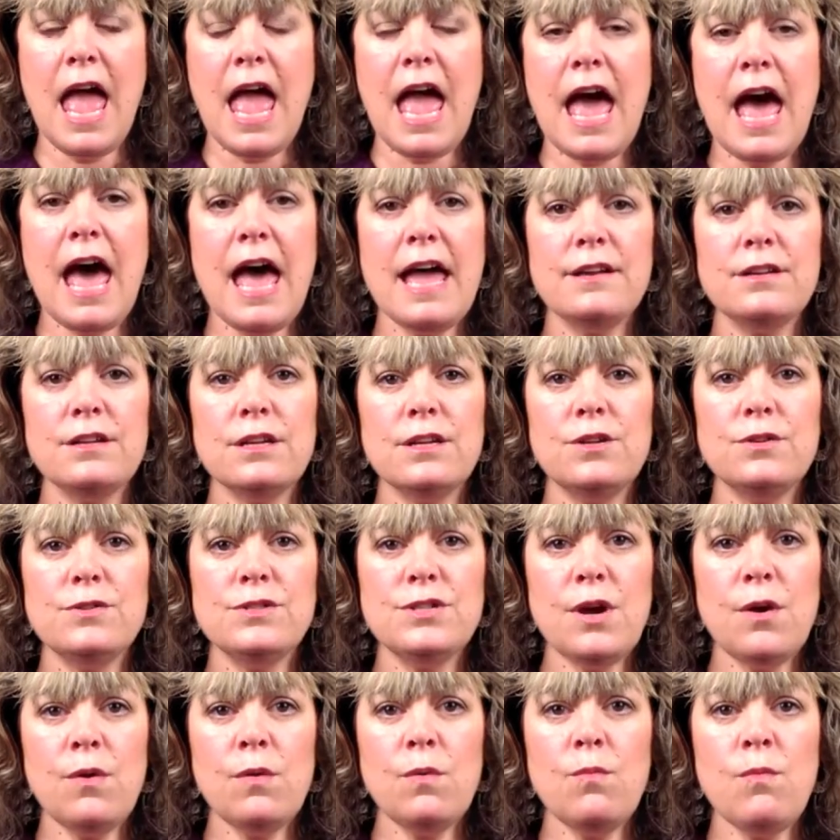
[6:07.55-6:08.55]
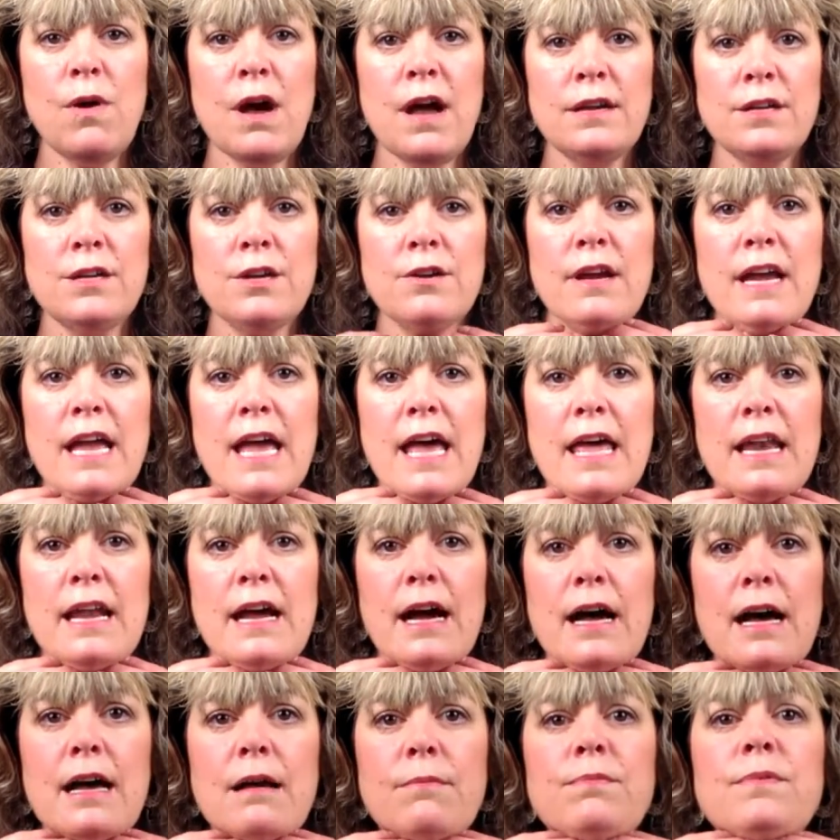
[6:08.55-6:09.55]
And you don't want your
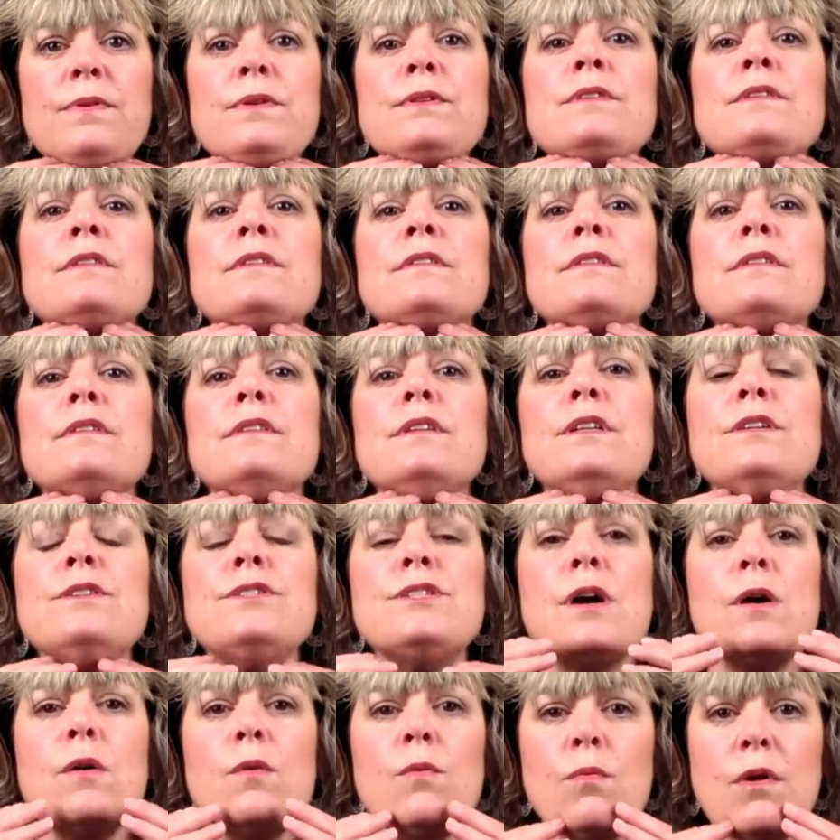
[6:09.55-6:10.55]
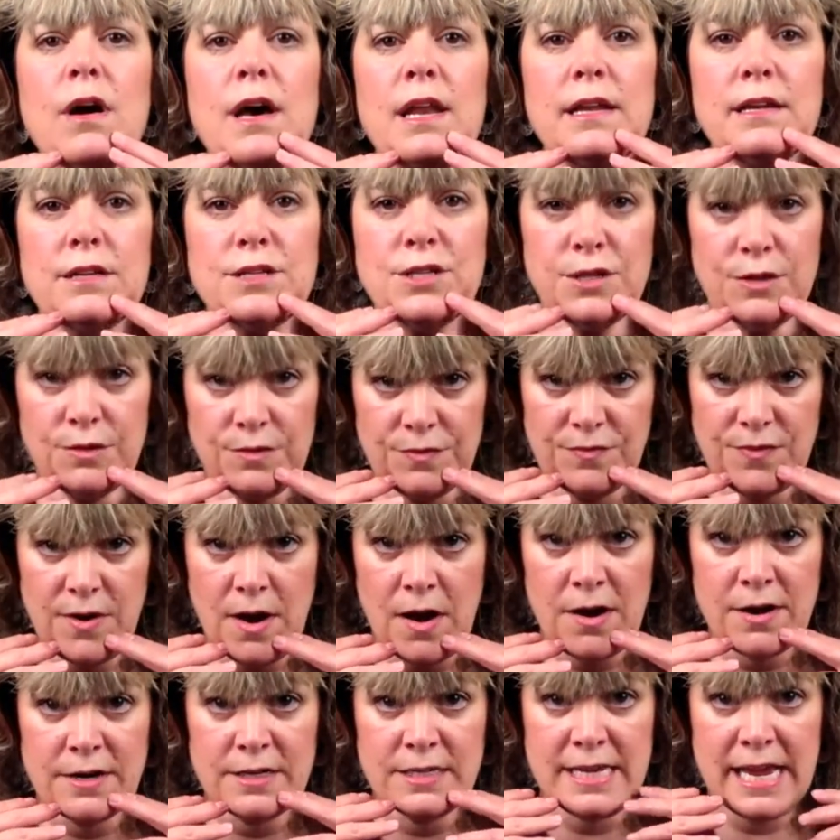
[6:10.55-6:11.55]
head up, you don't want it too
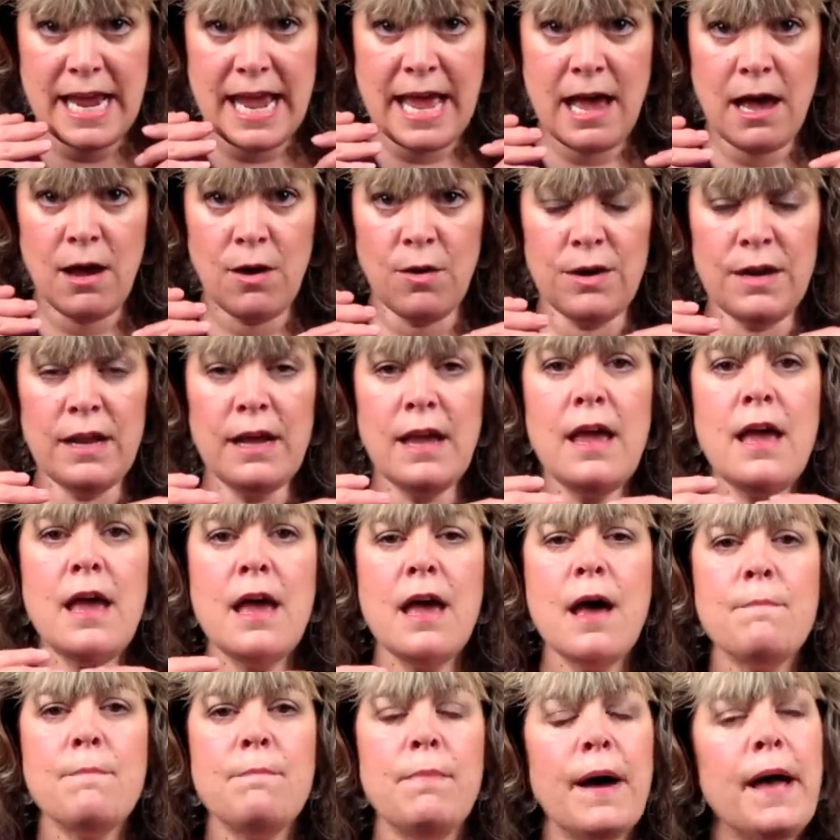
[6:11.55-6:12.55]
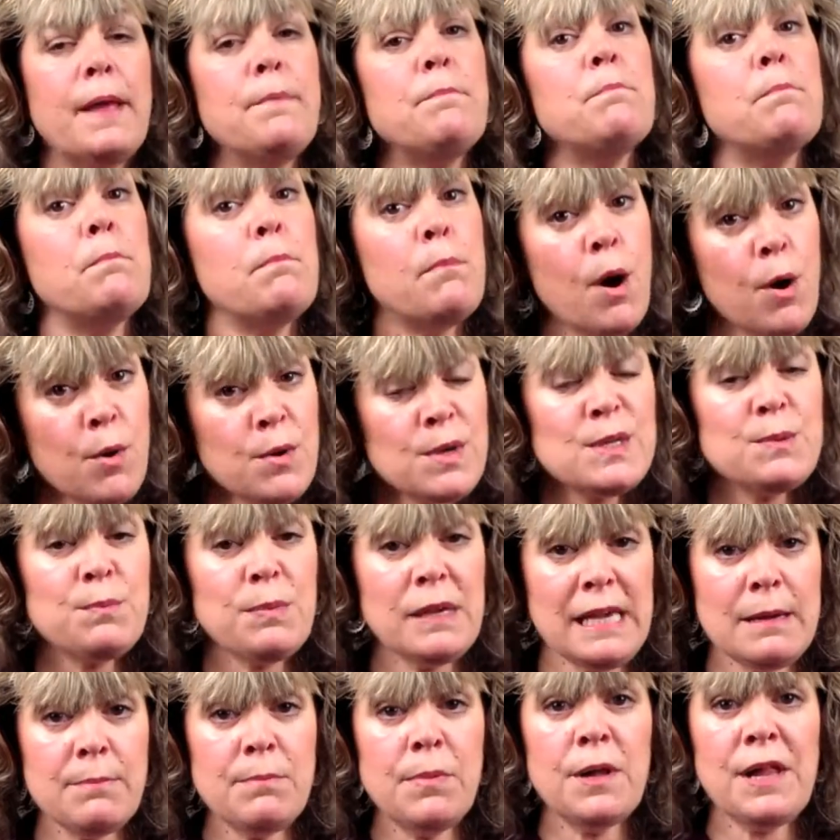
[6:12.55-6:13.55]
far down, but most
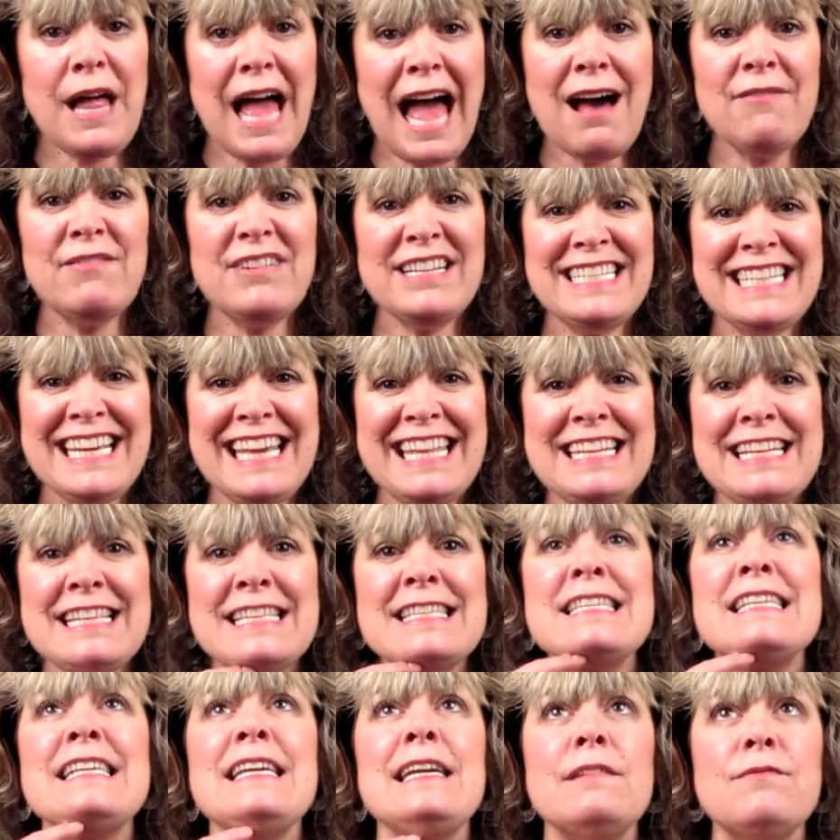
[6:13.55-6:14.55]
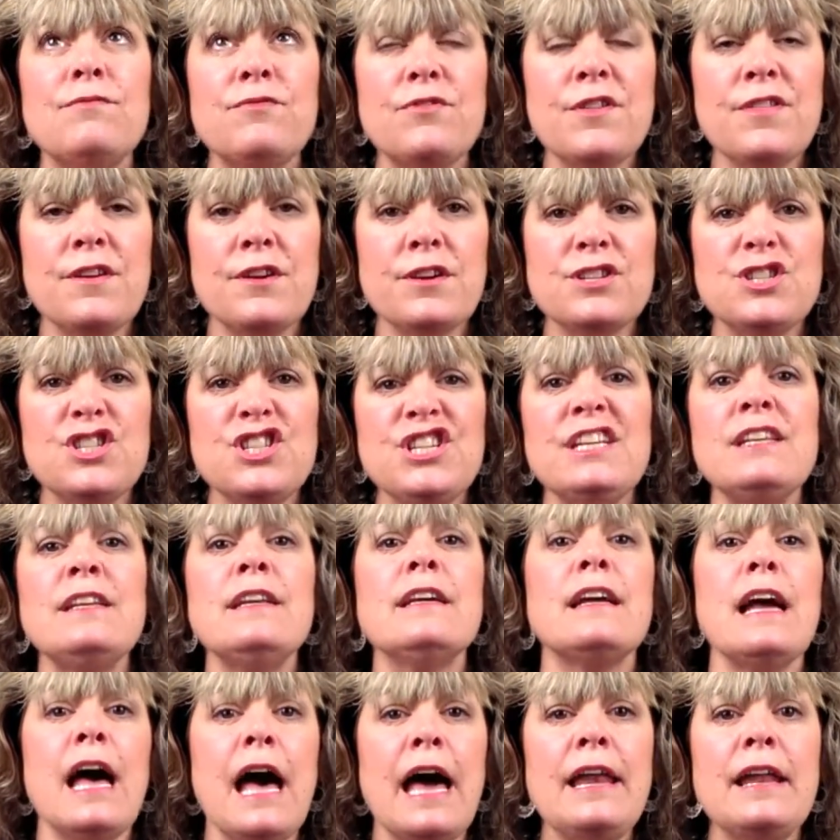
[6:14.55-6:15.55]
people have a tendency for their chin
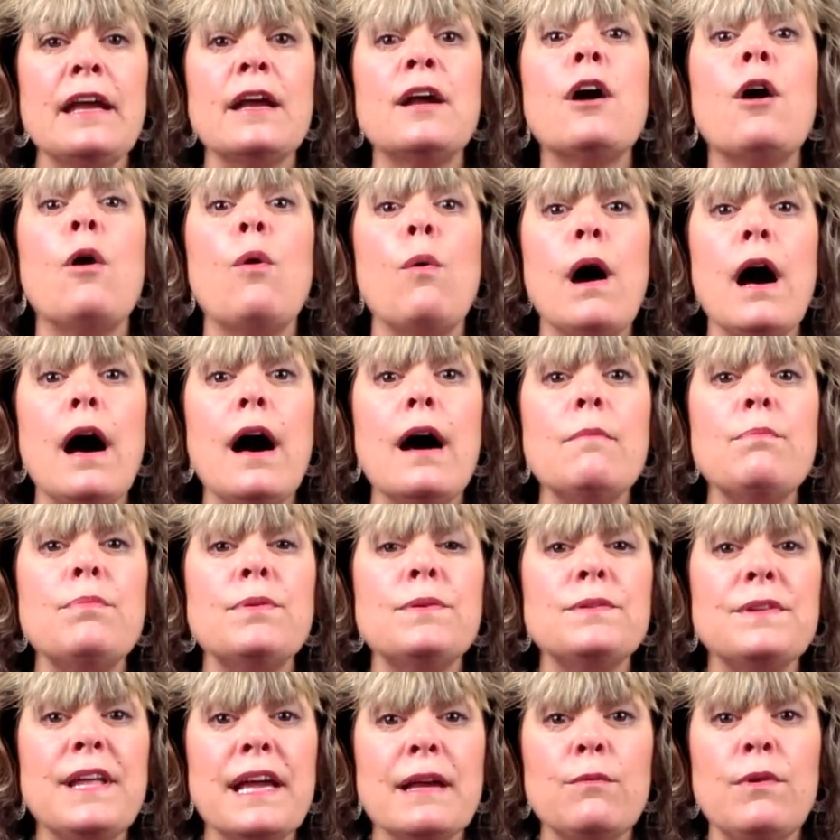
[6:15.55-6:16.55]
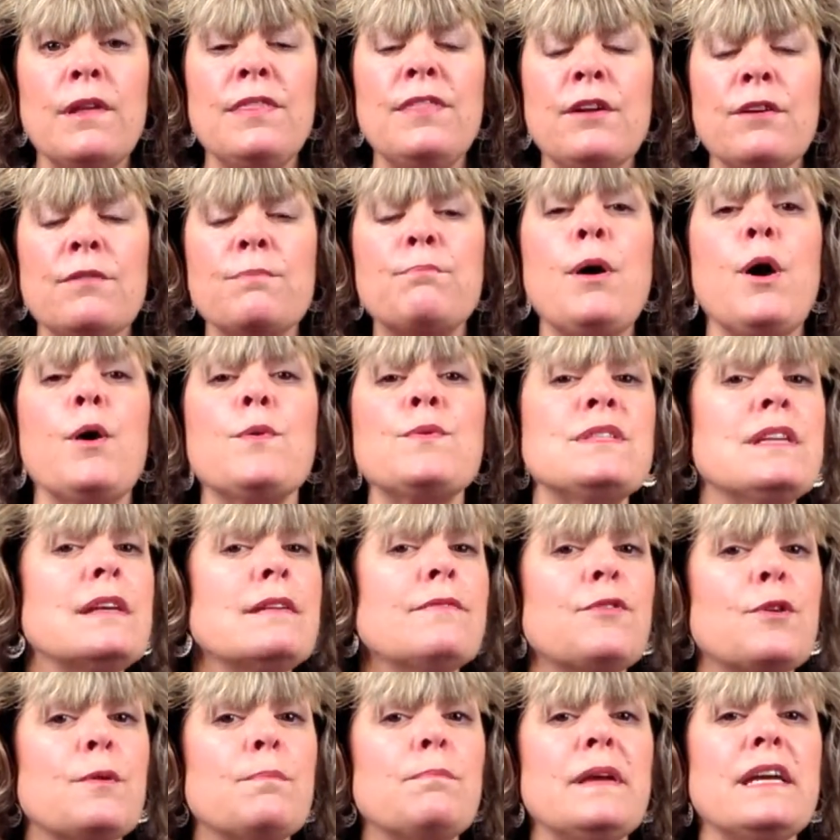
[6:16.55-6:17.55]
to kind of go up, like when they're
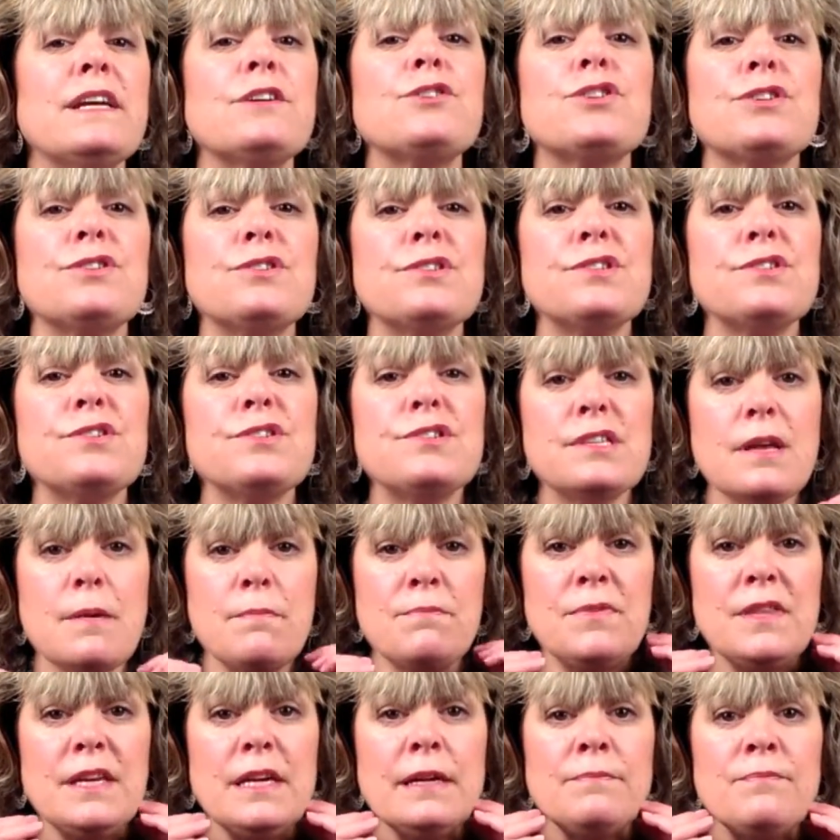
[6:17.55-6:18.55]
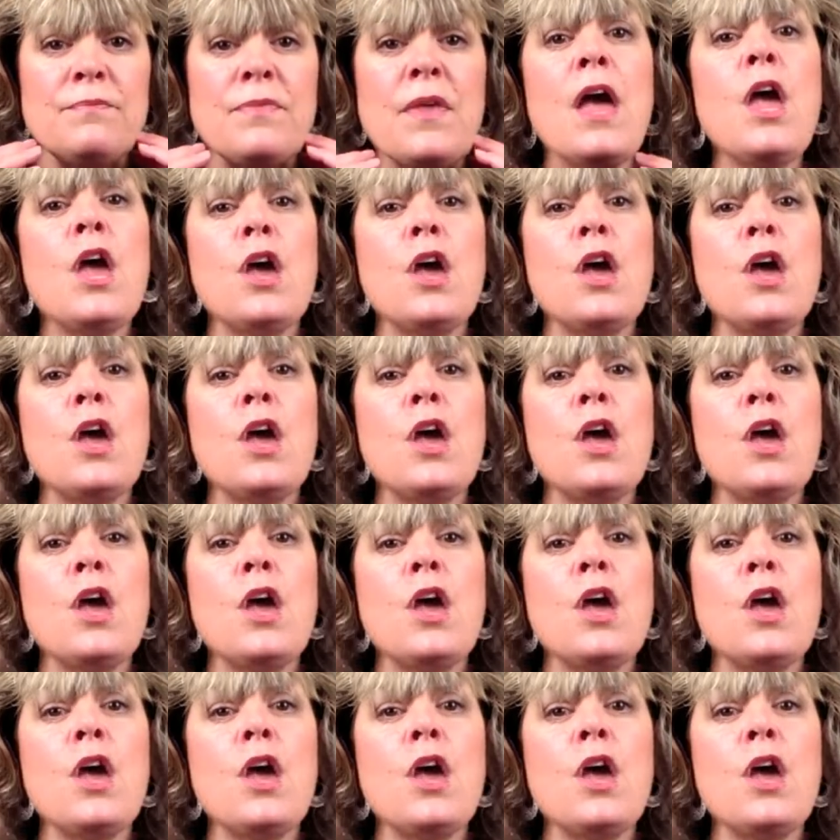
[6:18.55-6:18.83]
posing for pictures or something.